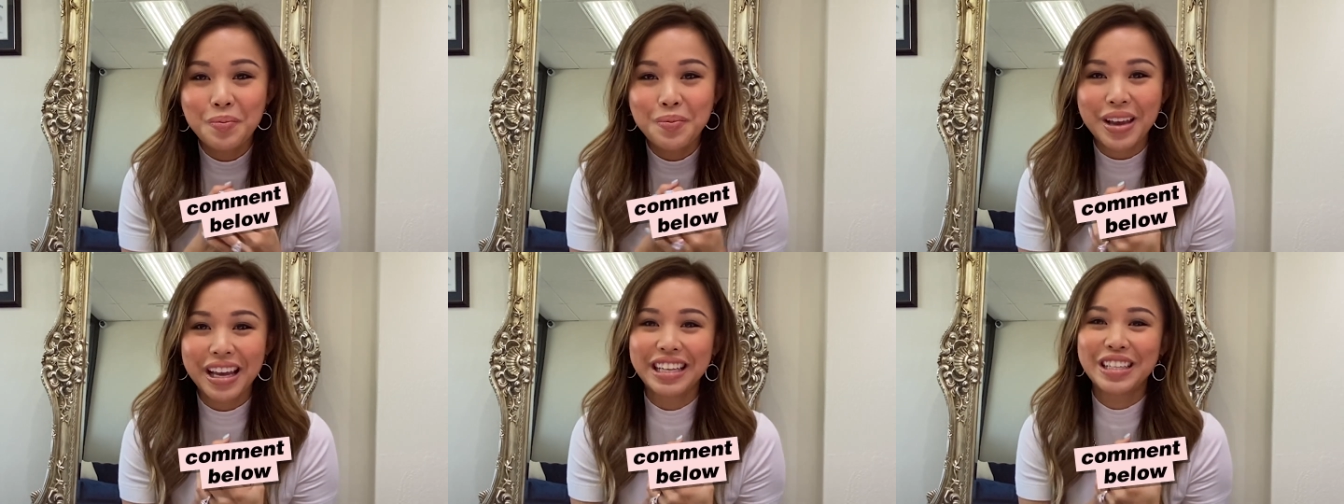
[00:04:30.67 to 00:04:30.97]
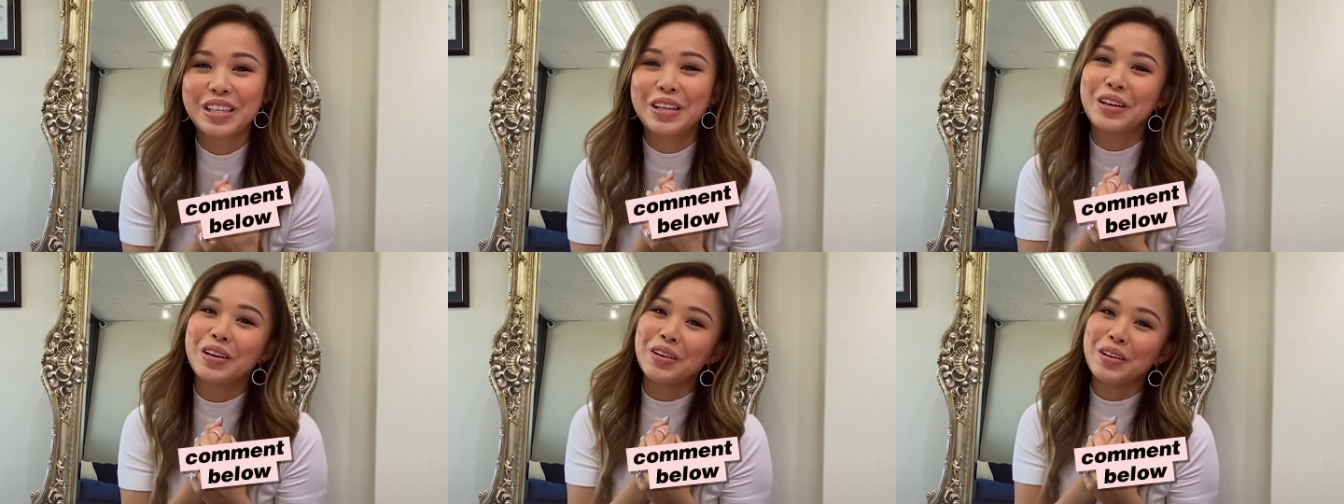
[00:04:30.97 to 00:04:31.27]
make
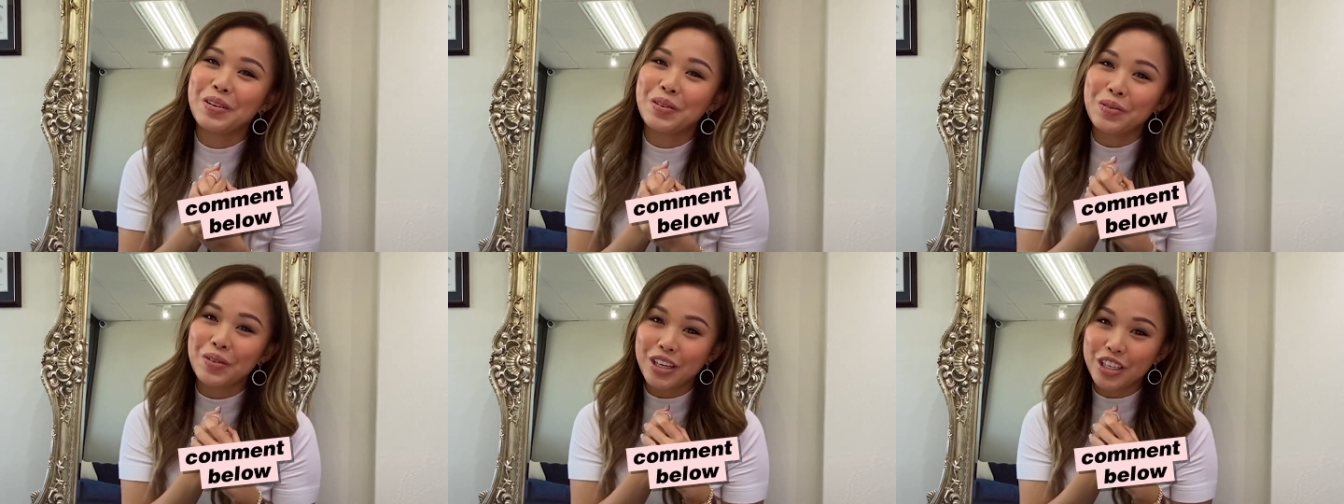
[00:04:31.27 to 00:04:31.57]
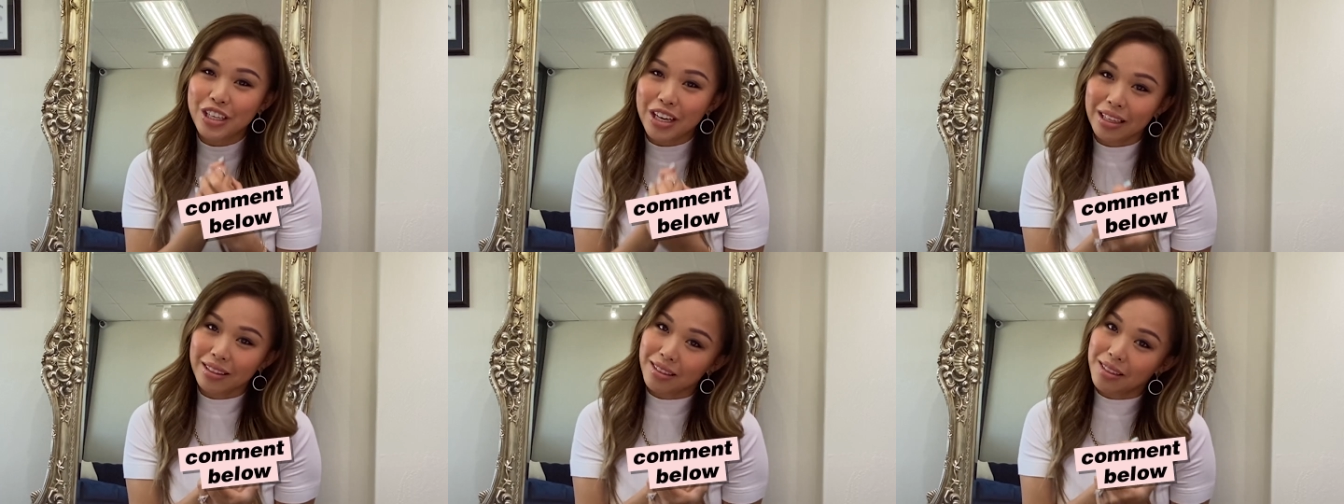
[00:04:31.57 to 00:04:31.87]
sure you
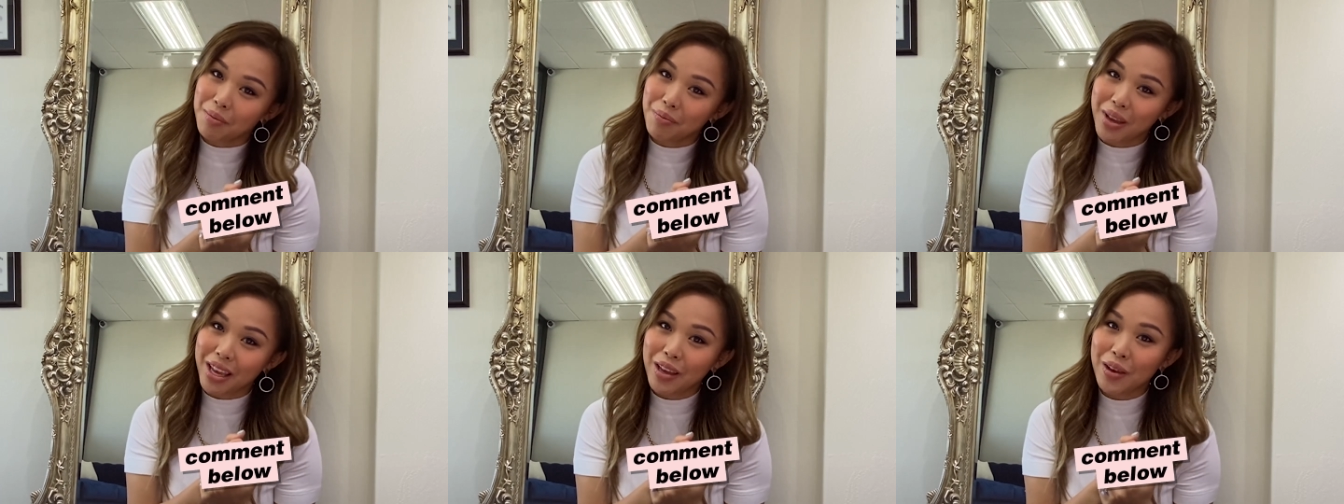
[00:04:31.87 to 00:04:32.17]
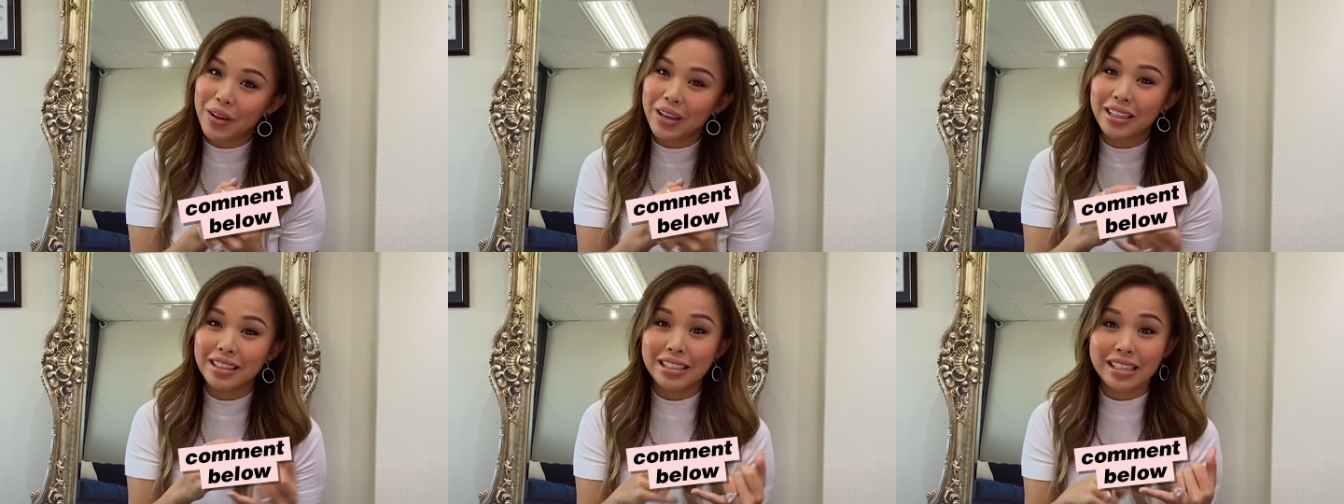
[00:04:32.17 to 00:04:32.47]
reach out to me. You
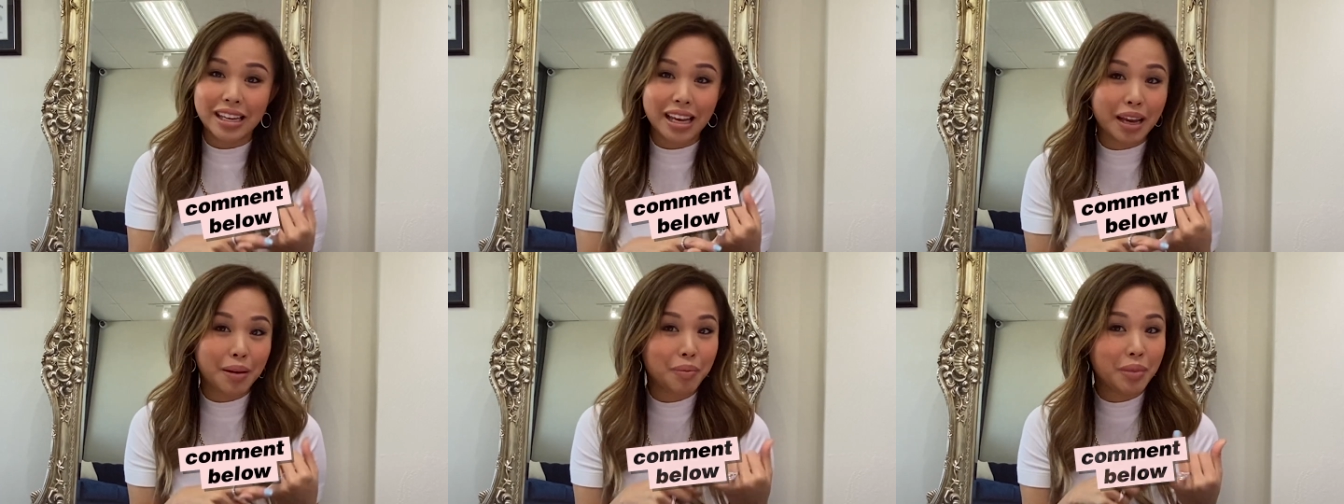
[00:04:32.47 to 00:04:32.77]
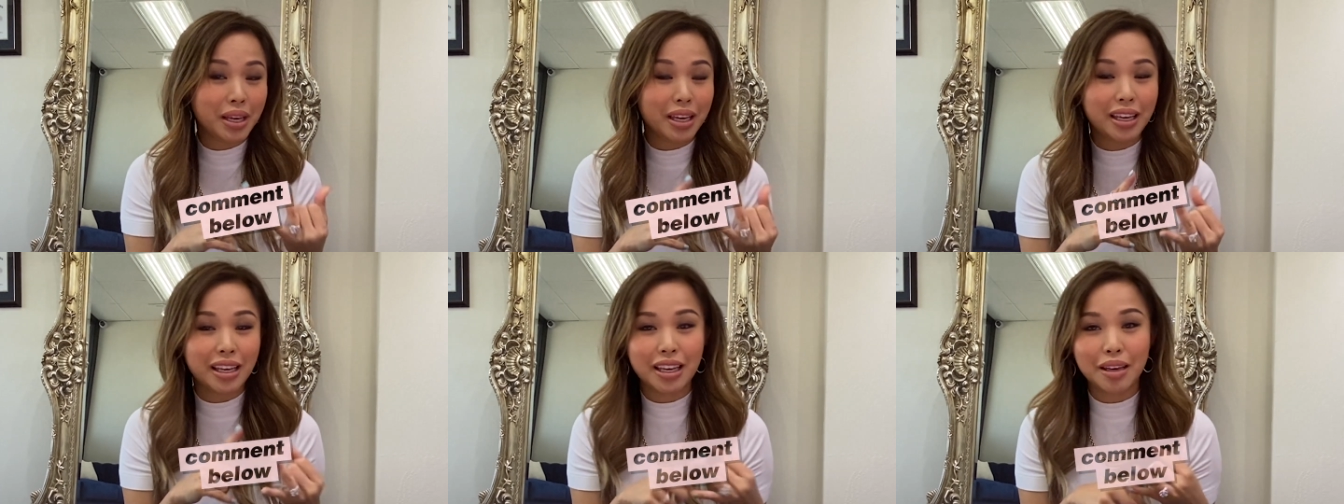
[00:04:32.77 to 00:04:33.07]
can DM
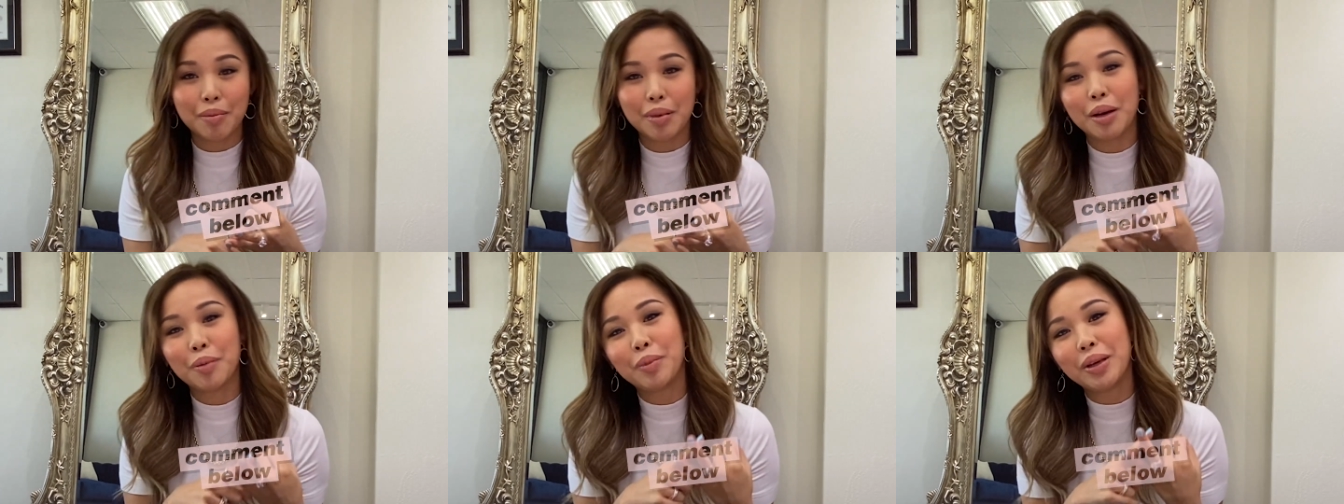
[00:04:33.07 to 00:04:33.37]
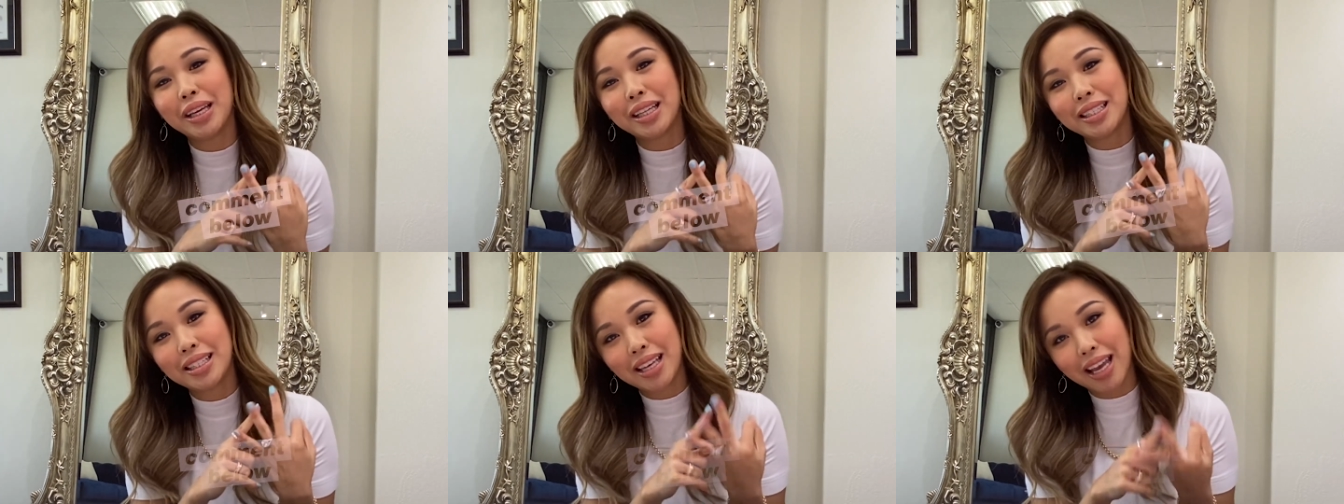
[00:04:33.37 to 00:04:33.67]
me, email
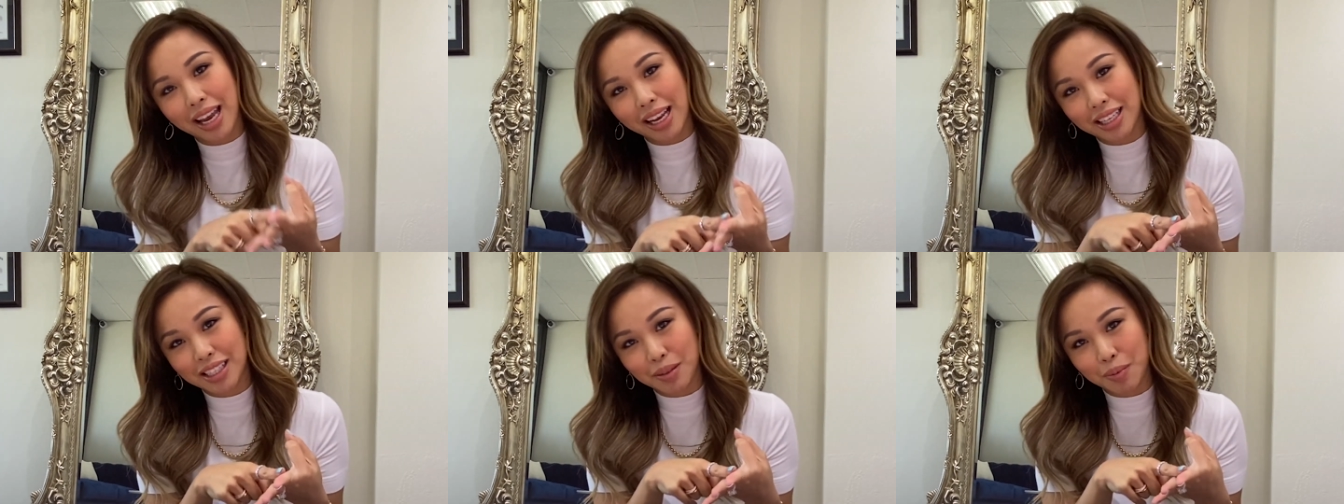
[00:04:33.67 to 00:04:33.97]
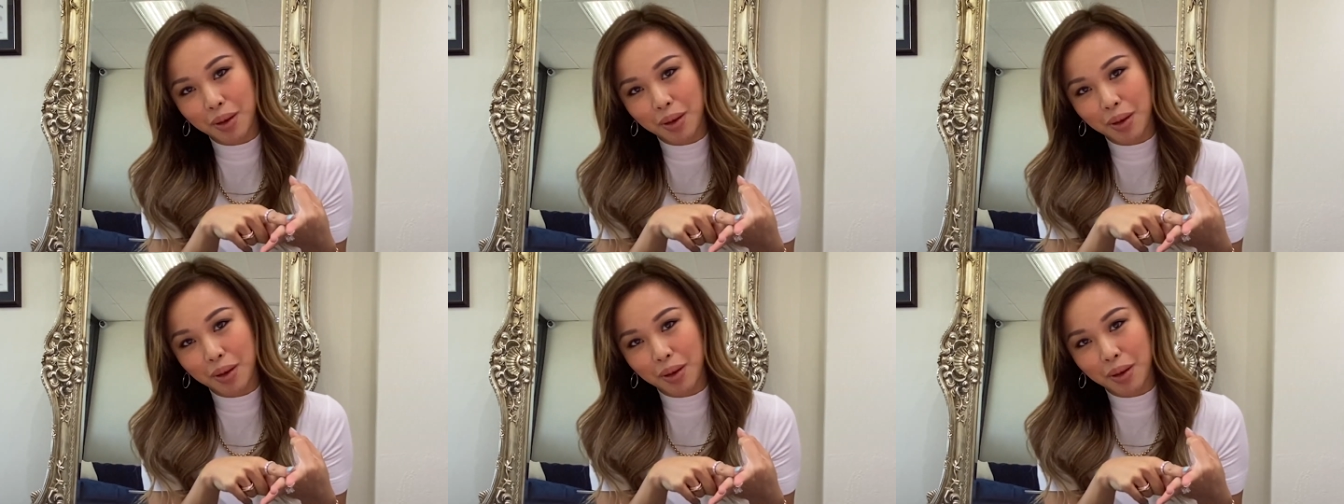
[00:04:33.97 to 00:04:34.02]
me, text